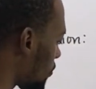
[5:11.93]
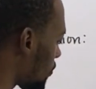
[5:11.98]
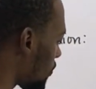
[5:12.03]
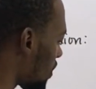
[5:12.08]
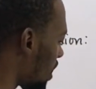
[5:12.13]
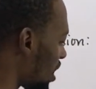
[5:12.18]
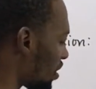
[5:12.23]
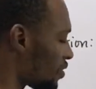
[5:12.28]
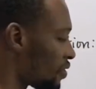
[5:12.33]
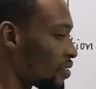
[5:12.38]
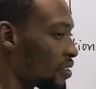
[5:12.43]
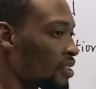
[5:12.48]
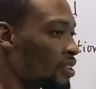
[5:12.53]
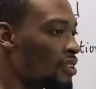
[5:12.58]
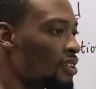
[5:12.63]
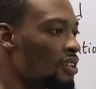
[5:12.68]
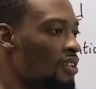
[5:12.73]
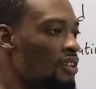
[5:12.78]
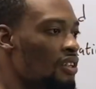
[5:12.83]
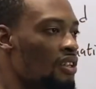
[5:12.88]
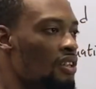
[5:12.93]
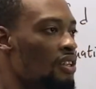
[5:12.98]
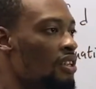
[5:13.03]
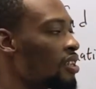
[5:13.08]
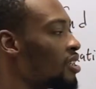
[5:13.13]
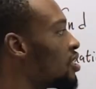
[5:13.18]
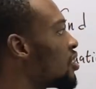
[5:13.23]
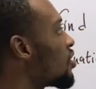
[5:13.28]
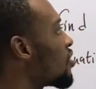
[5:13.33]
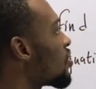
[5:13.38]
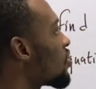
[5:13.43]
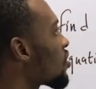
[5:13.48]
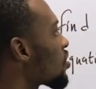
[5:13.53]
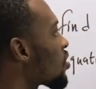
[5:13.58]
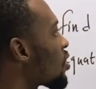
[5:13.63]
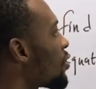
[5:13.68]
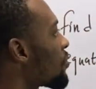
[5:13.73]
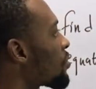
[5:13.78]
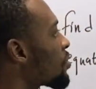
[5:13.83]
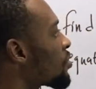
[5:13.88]
5.
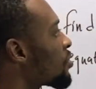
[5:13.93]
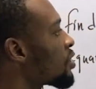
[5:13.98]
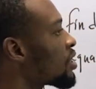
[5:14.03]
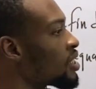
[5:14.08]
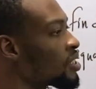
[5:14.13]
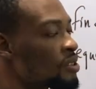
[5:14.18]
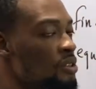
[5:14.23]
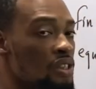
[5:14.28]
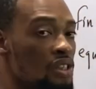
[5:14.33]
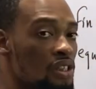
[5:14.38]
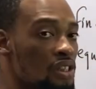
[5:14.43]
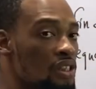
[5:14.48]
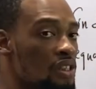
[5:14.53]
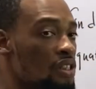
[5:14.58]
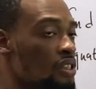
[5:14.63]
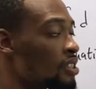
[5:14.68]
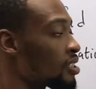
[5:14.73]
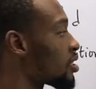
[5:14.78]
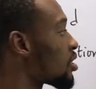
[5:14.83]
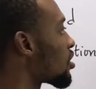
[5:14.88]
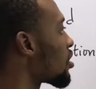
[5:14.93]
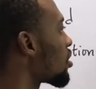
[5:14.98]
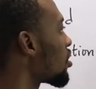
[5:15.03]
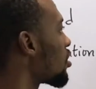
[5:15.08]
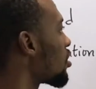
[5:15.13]
Substituting into this